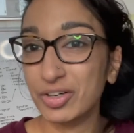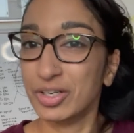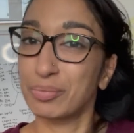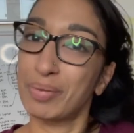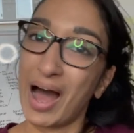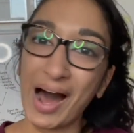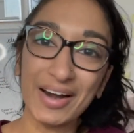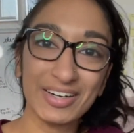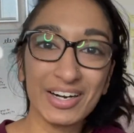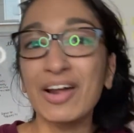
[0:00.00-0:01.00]
a good
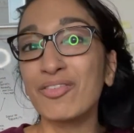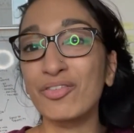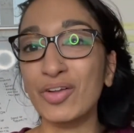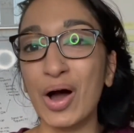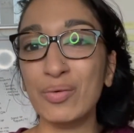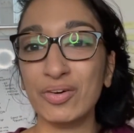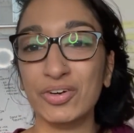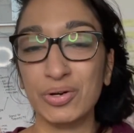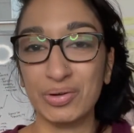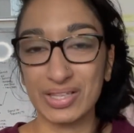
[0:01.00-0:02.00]
pattern and flow whenever you're
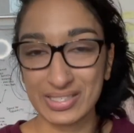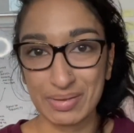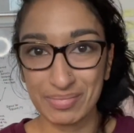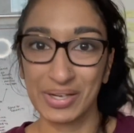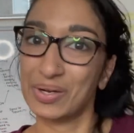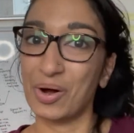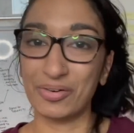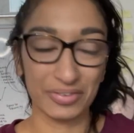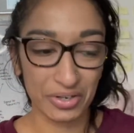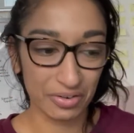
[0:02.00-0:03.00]
doing the same thing
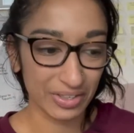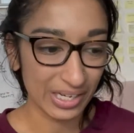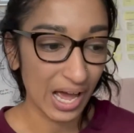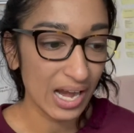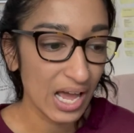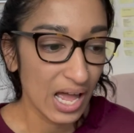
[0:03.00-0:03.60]
over and over again.